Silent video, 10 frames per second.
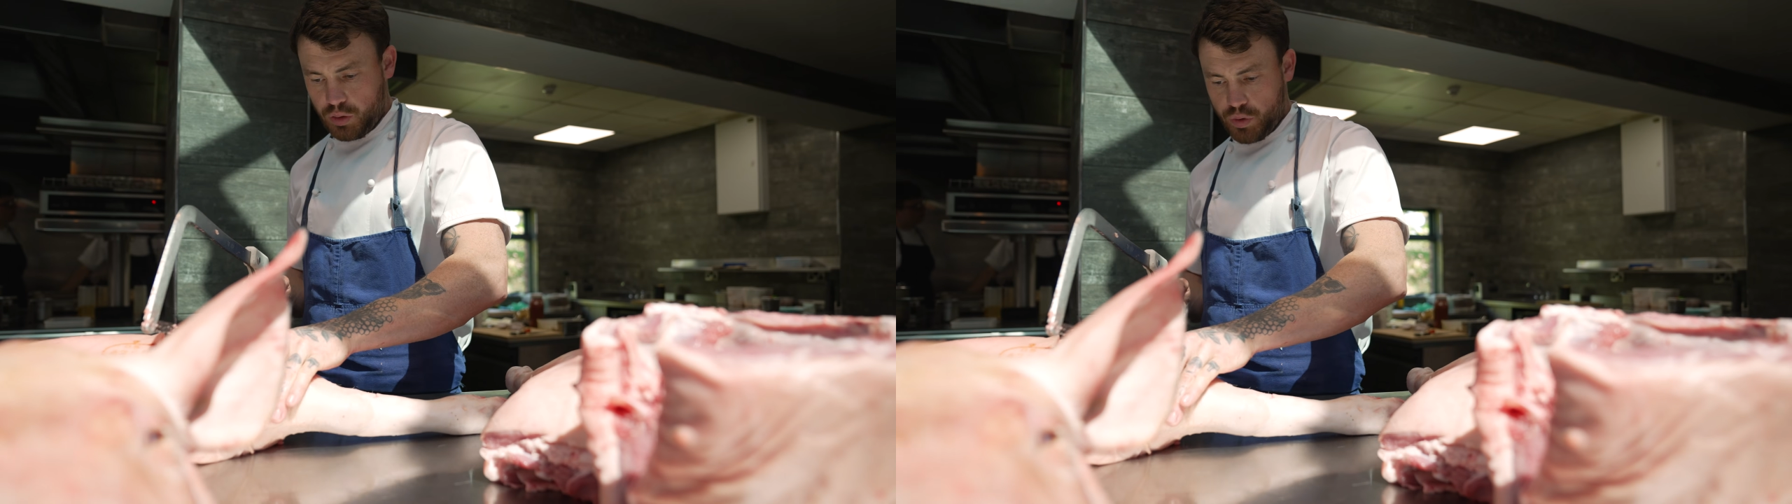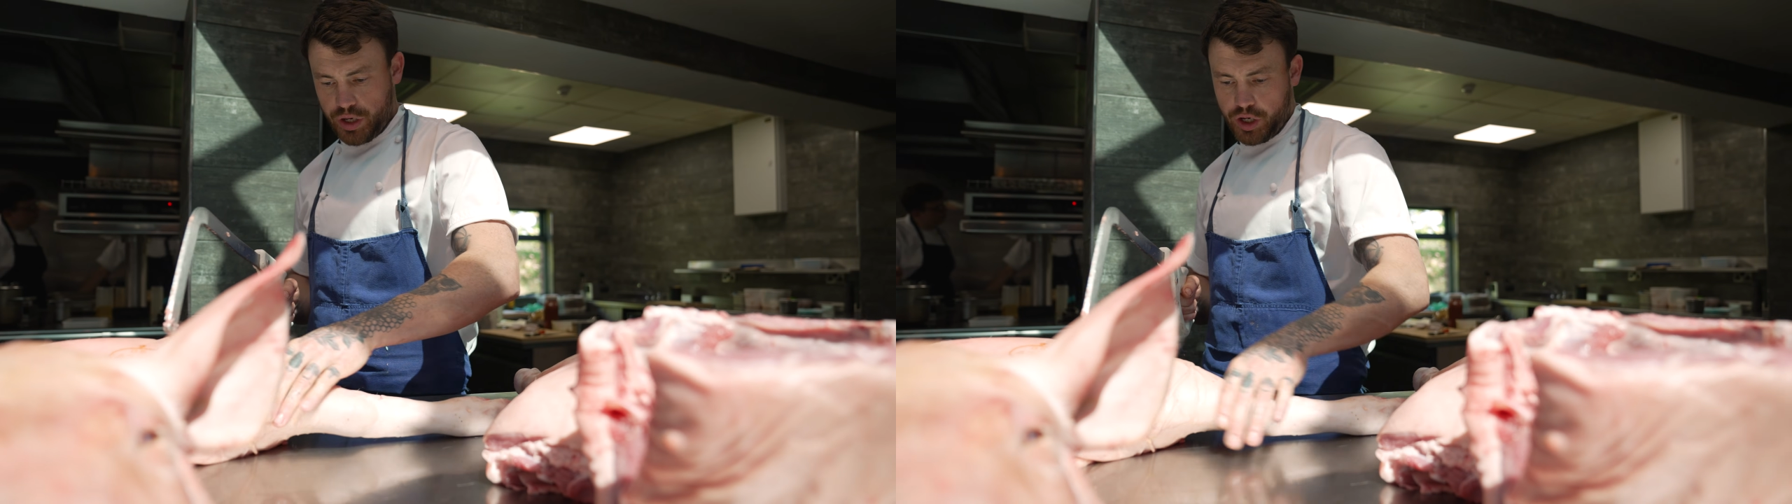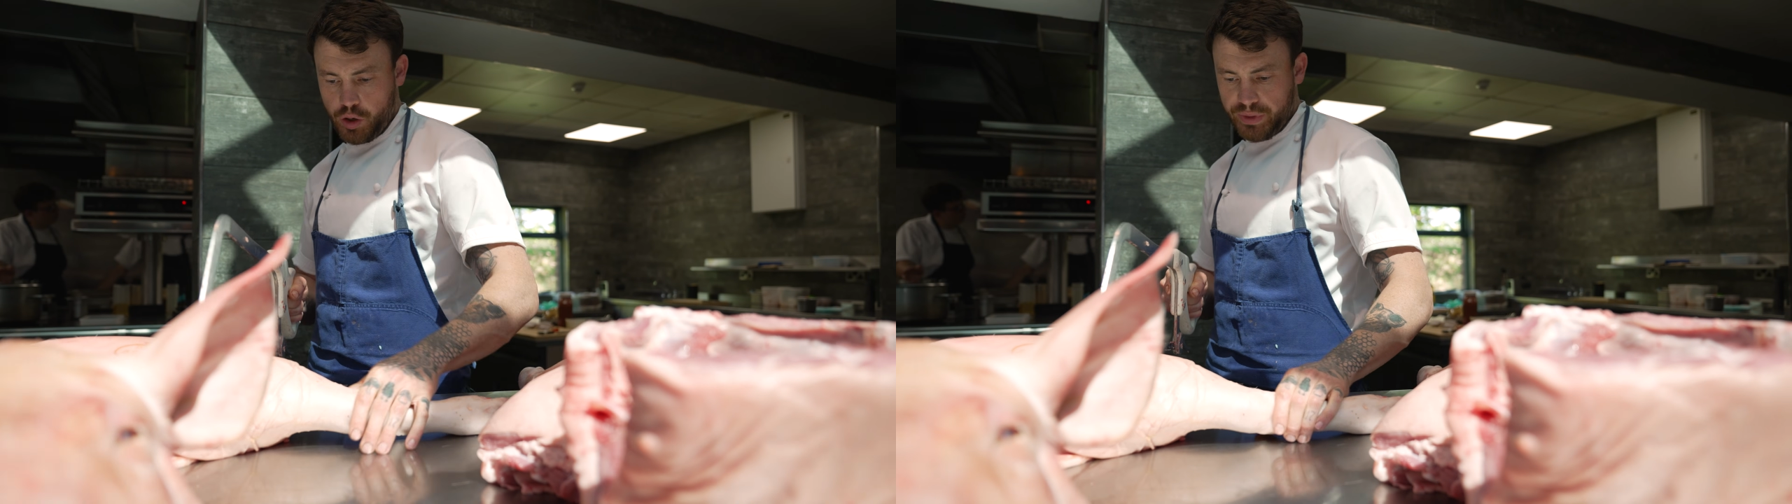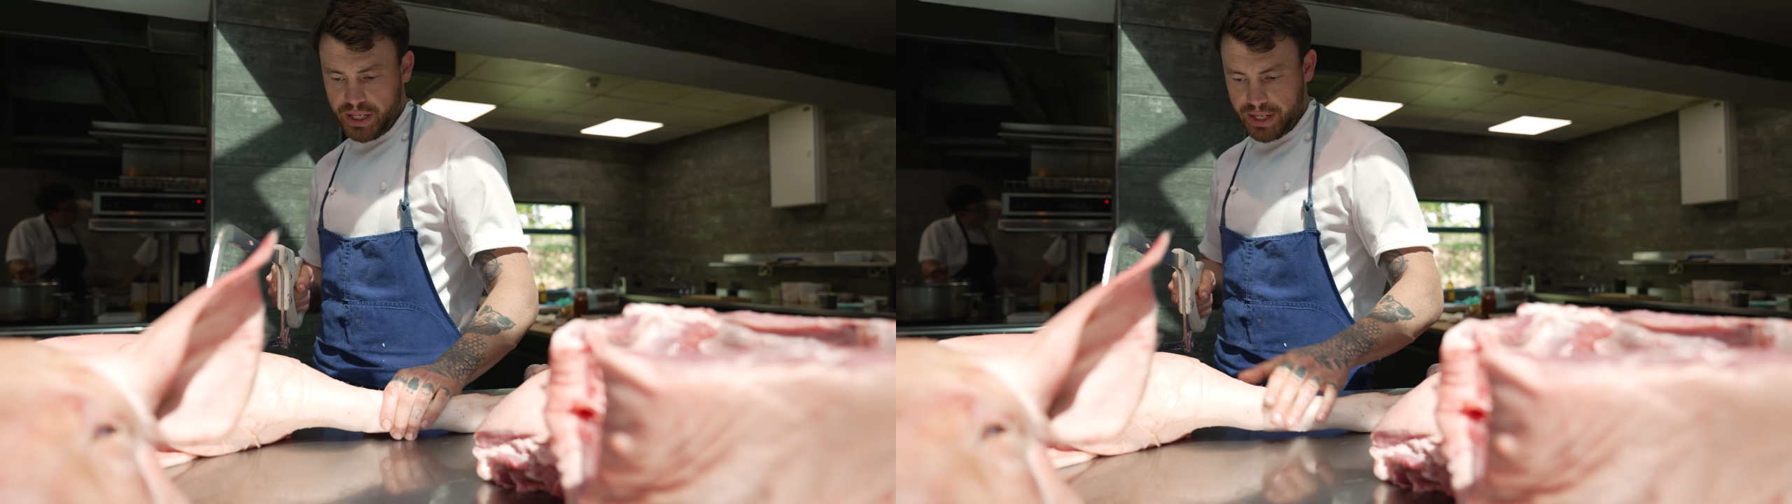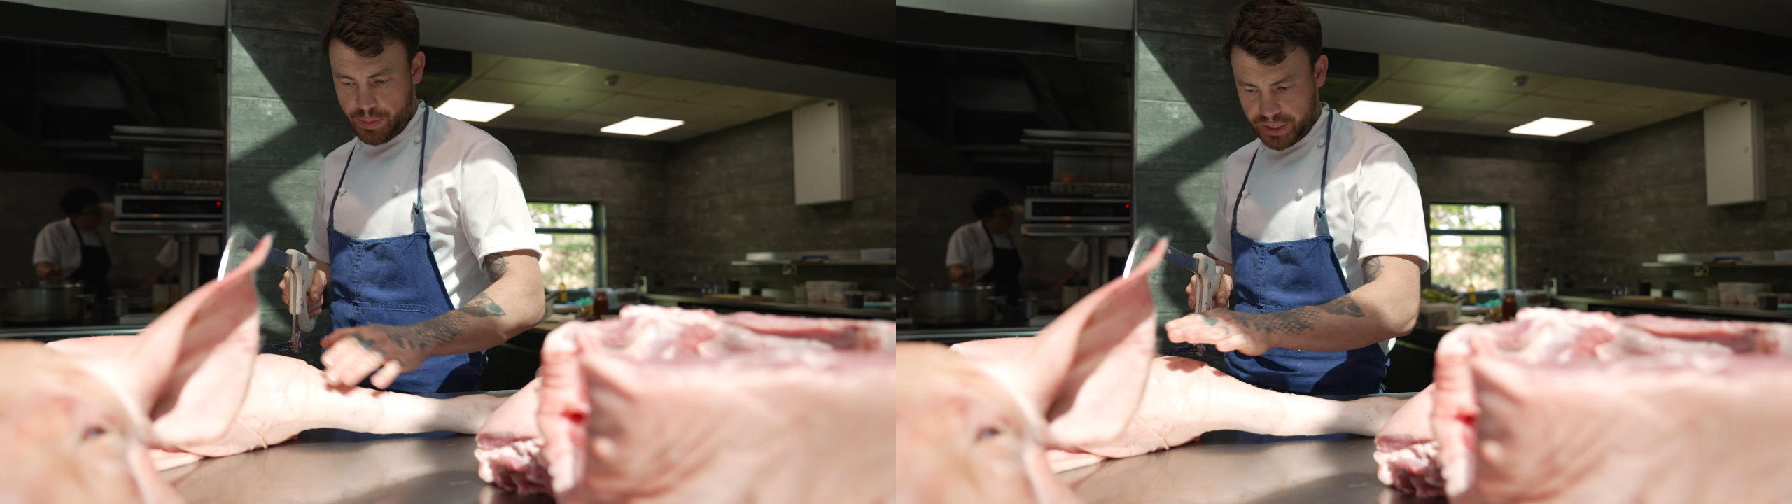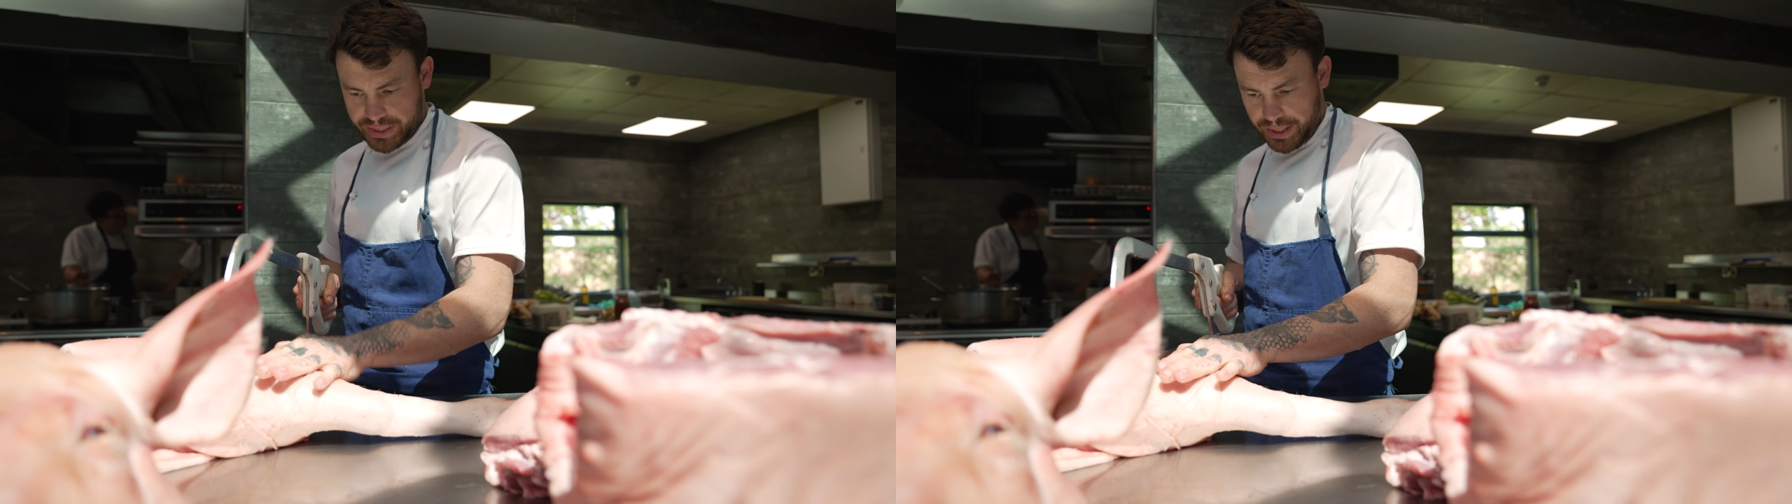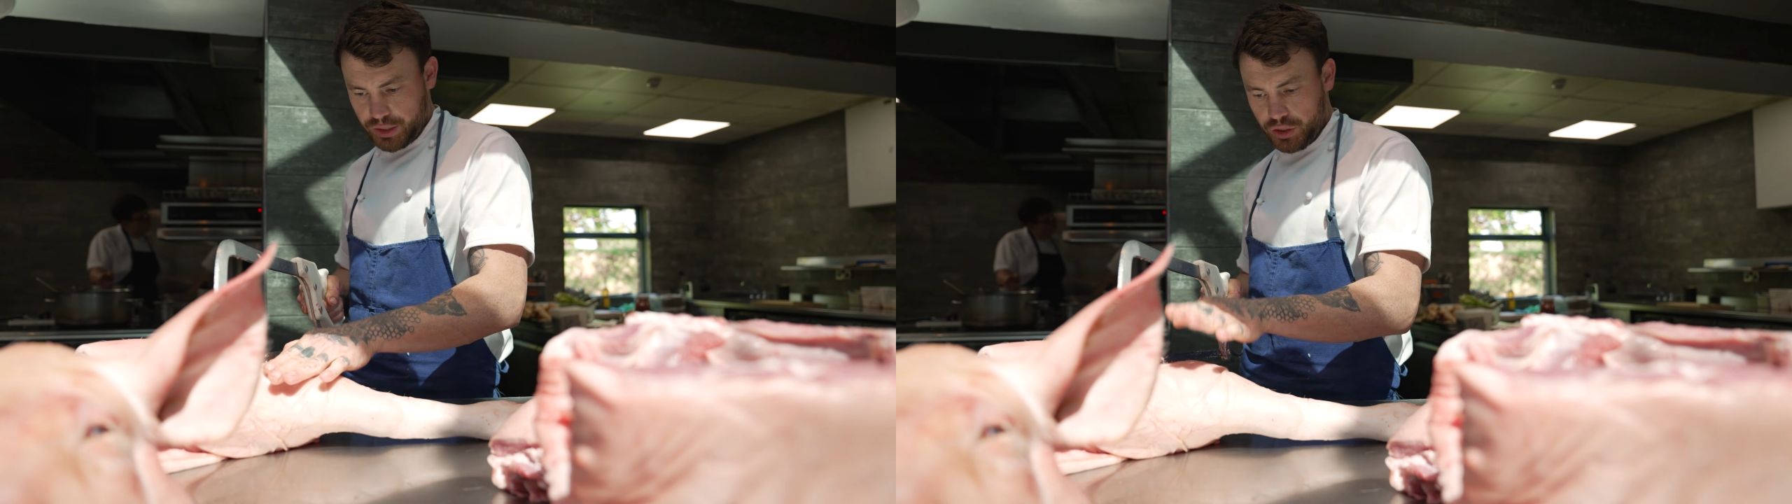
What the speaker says: We're gonna come down here. We're gonna take